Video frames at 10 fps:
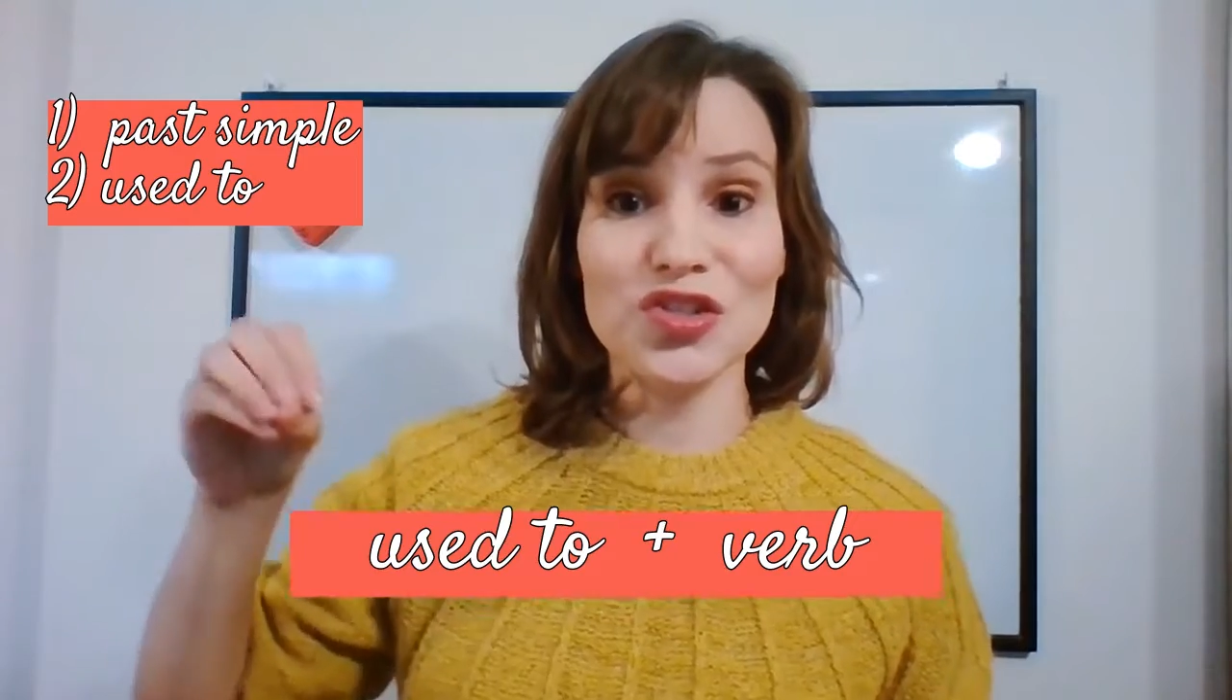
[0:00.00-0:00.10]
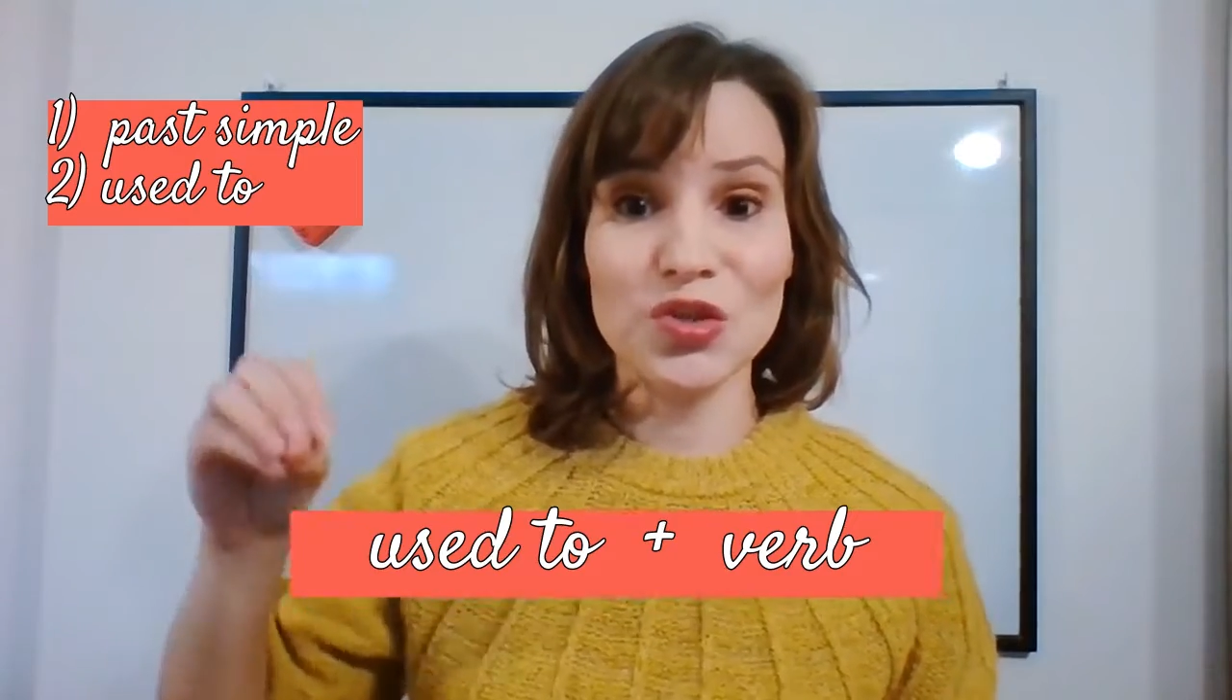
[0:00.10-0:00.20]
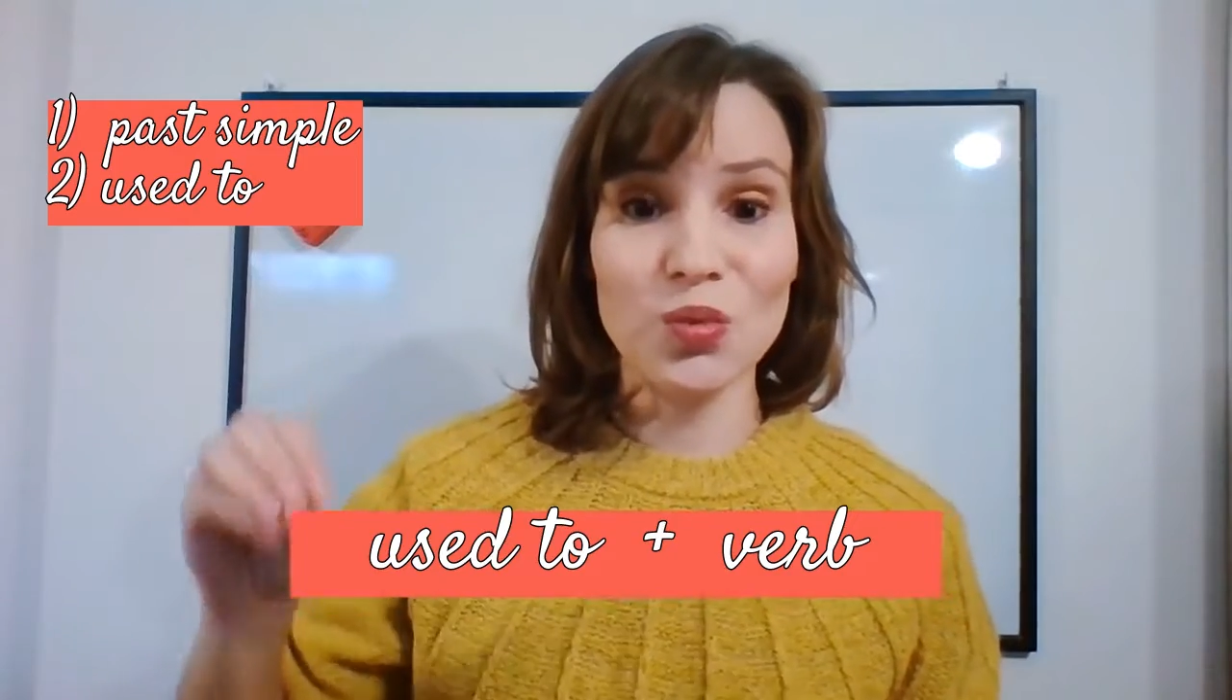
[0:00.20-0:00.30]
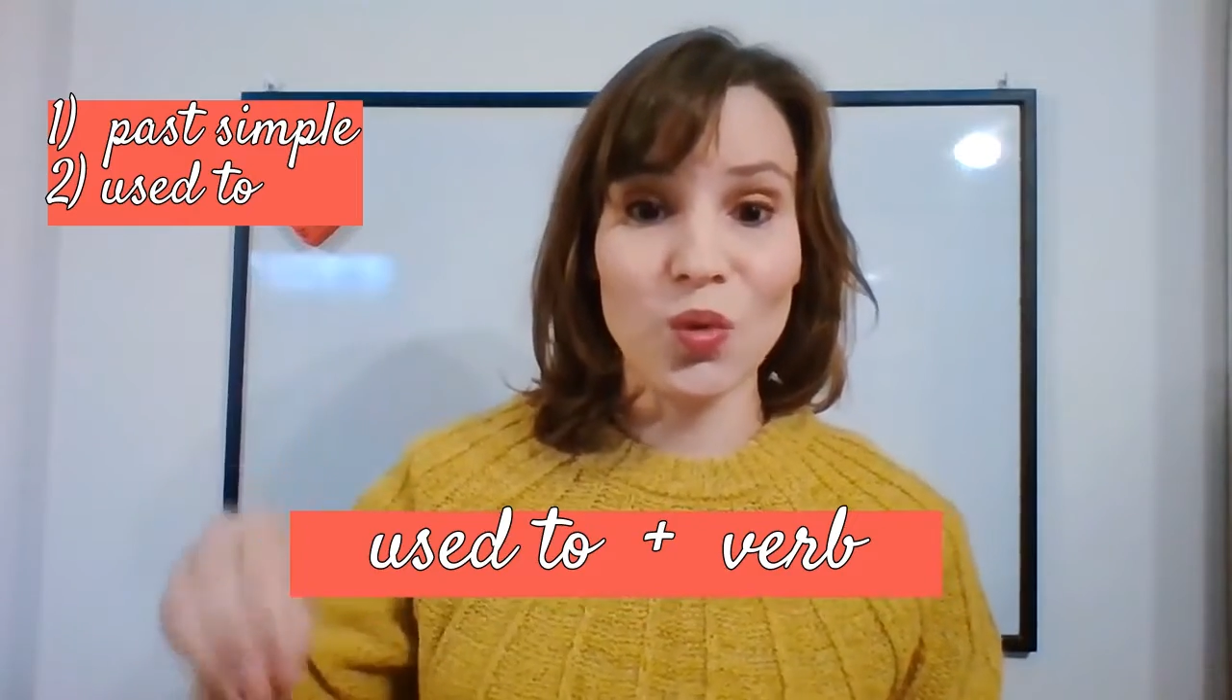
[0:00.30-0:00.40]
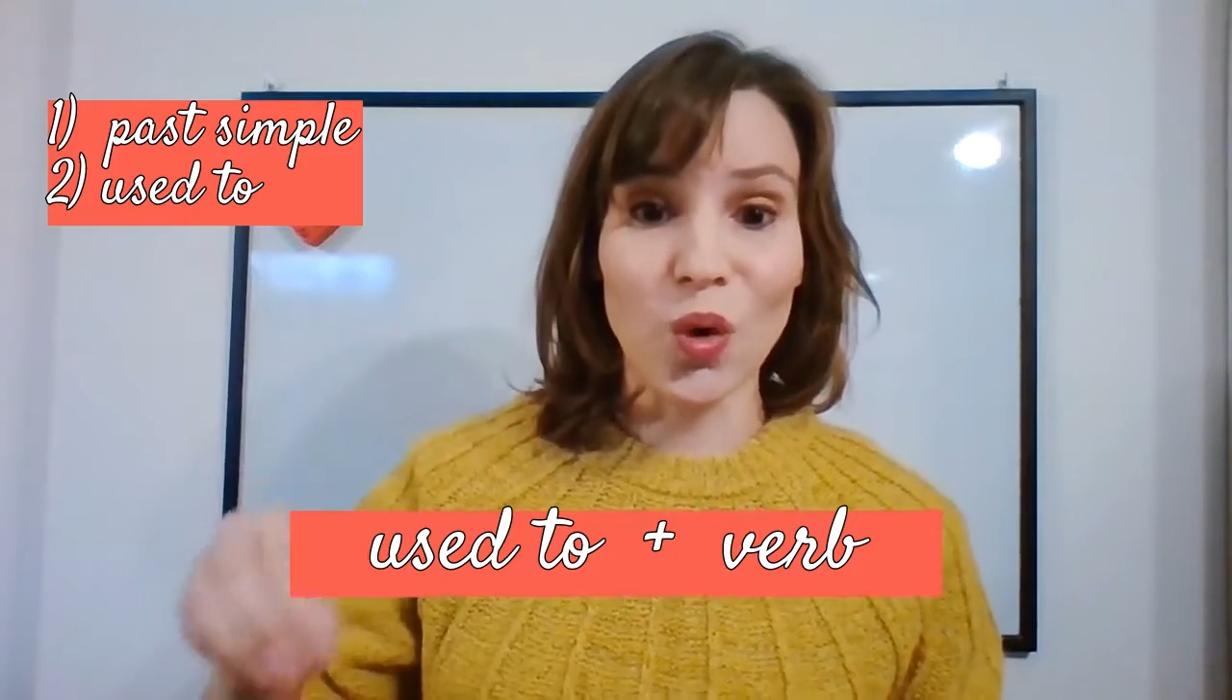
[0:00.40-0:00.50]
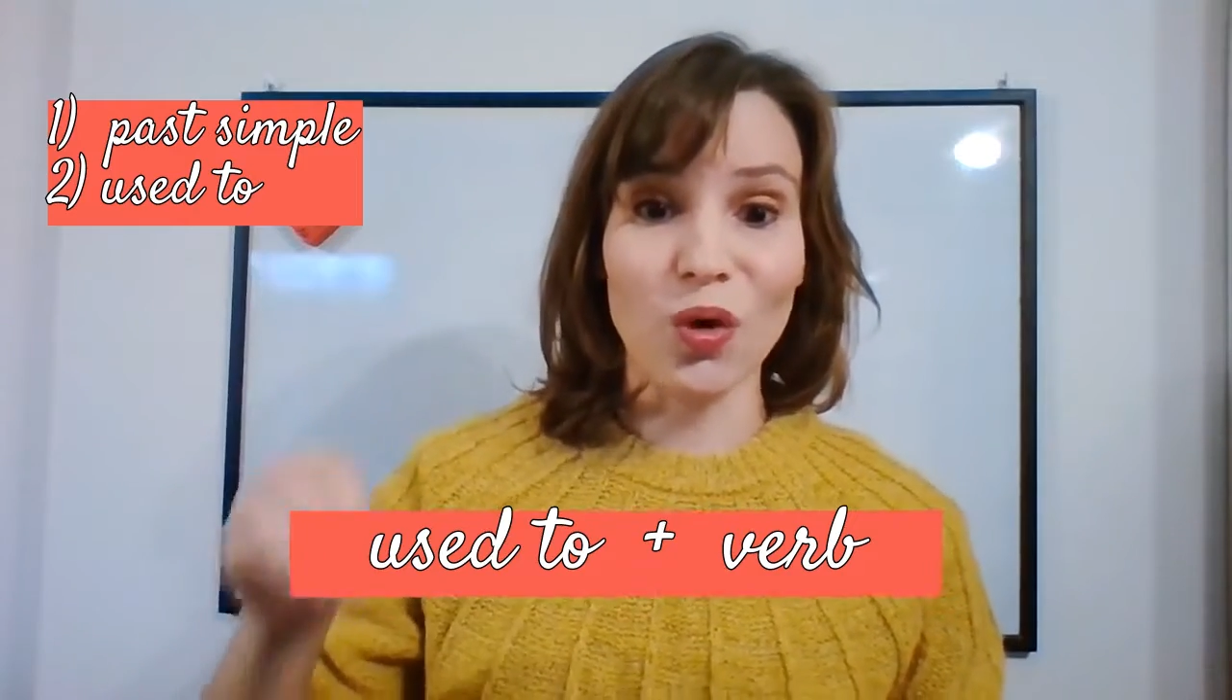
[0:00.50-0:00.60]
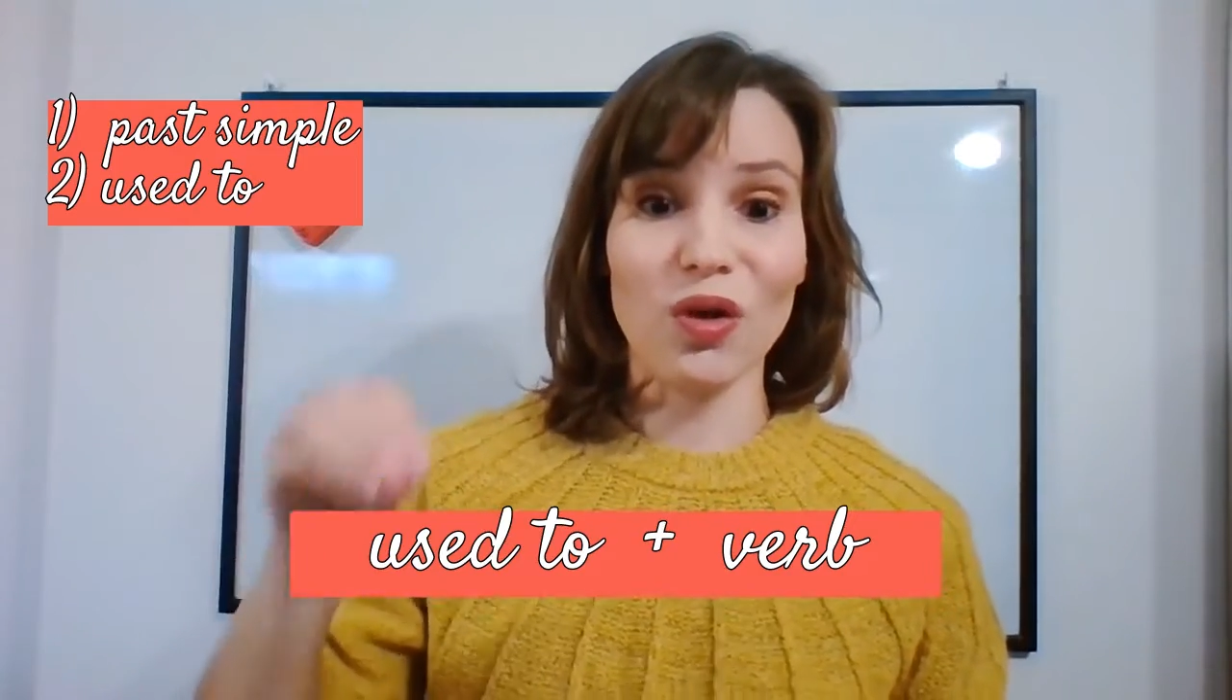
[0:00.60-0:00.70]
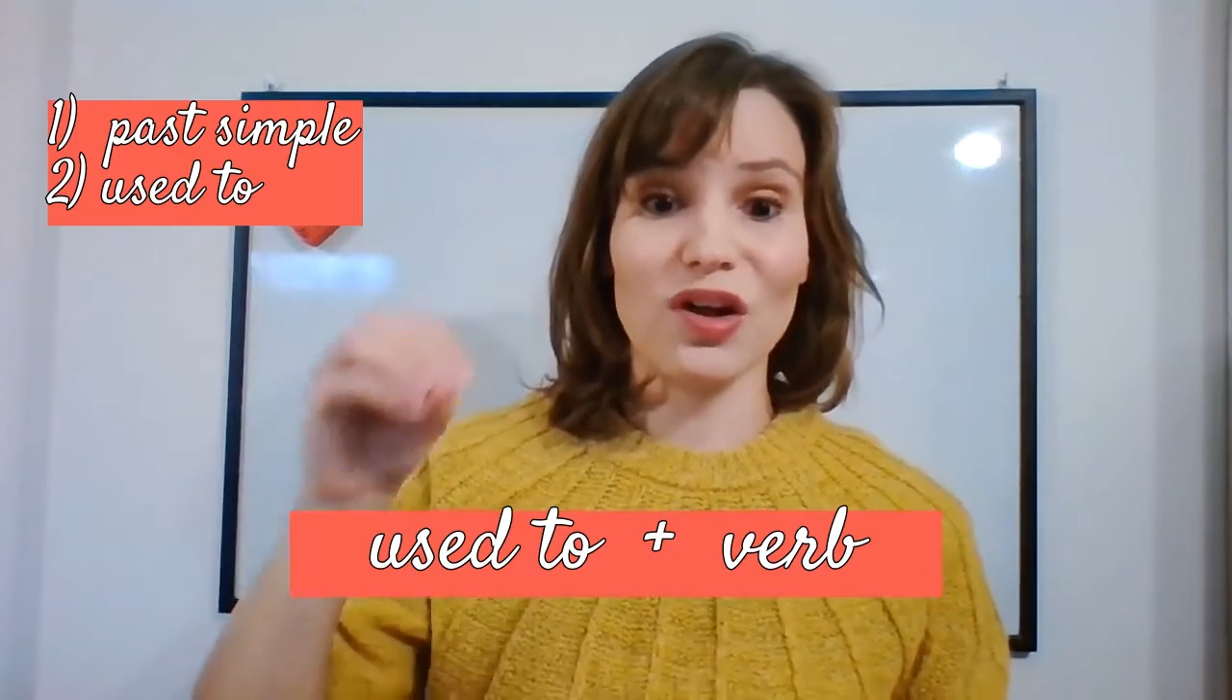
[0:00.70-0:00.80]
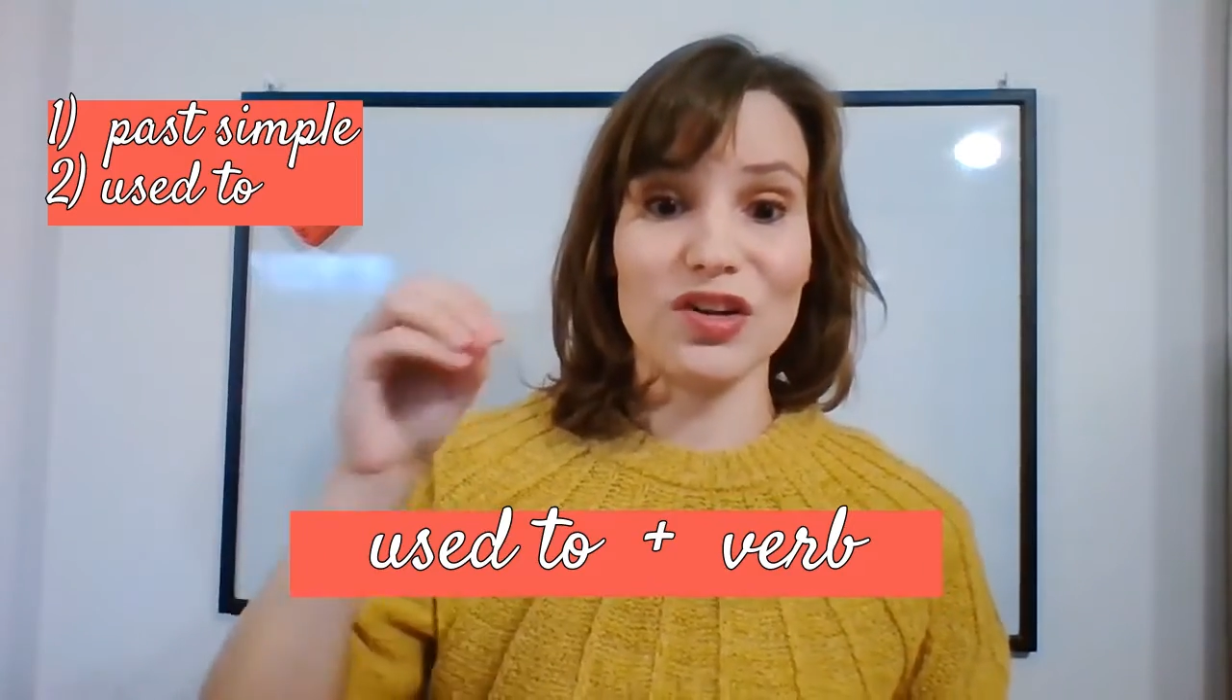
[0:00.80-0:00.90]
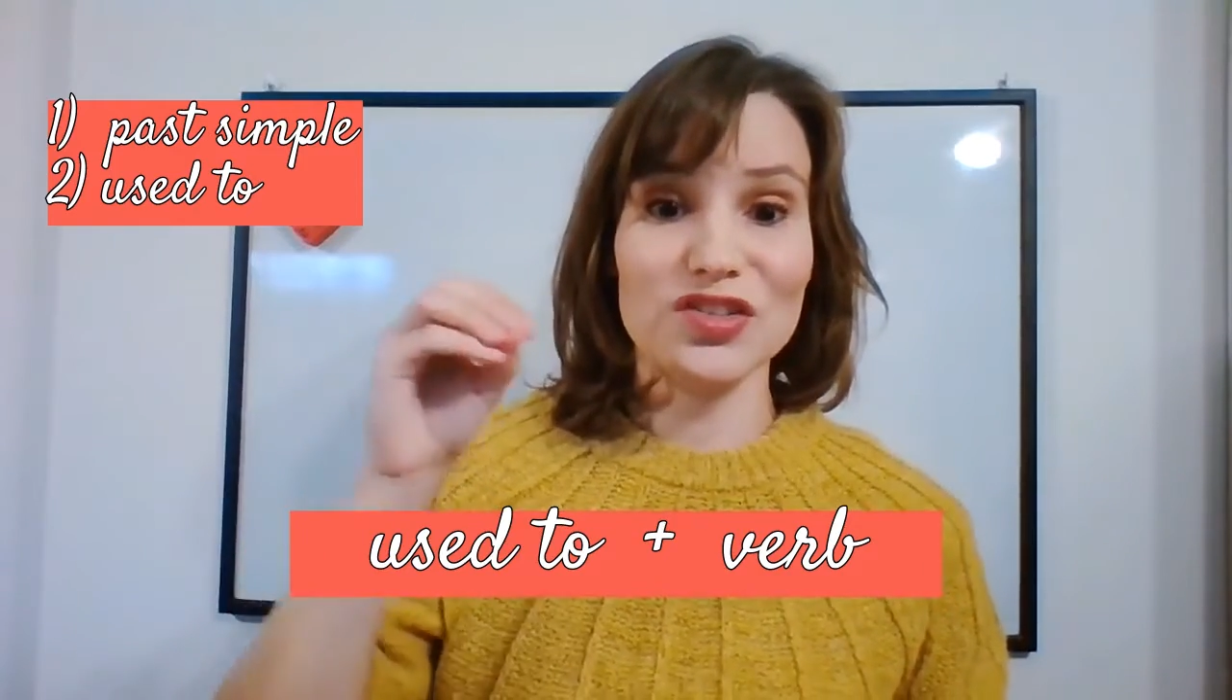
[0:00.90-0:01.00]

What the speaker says: to walk